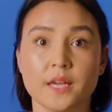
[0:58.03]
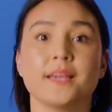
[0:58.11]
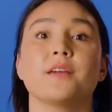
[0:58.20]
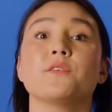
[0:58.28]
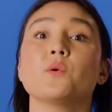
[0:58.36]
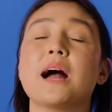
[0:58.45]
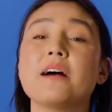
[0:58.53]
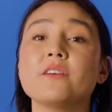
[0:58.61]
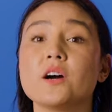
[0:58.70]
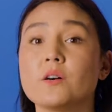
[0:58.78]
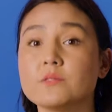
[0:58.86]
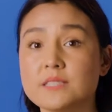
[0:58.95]
If you have
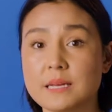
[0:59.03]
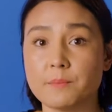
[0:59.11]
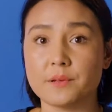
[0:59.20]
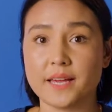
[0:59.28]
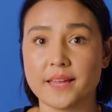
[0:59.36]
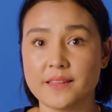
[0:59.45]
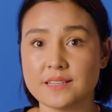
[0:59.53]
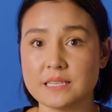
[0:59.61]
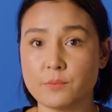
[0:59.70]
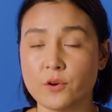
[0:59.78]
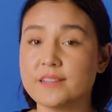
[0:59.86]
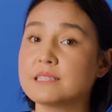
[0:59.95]
a hosting plan that
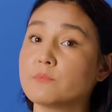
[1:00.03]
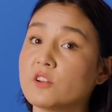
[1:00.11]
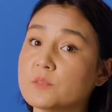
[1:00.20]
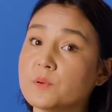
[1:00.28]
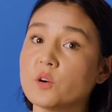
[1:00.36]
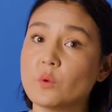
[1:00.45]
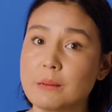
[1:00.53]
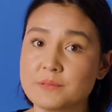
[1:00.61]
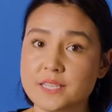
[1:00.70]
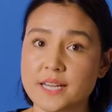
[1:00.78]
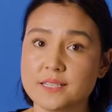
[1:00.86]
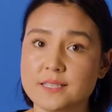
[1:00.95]
supports multiple
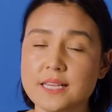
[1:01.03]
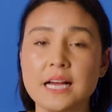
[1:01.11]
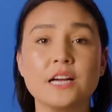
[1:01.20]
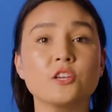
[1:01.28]
websites,